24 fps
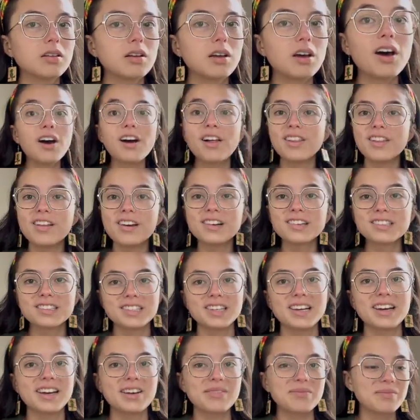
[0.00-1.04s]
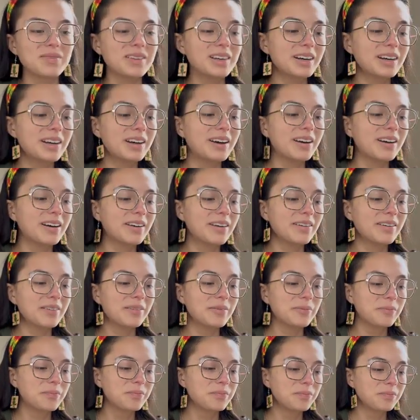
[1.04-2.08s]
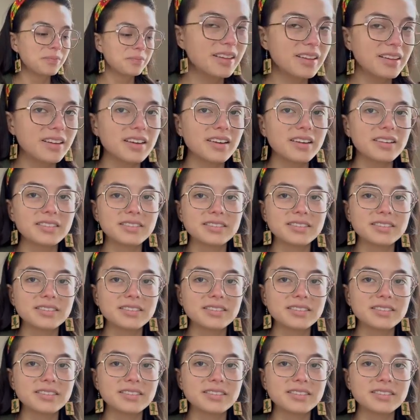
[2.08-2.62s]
a long time. Yeah.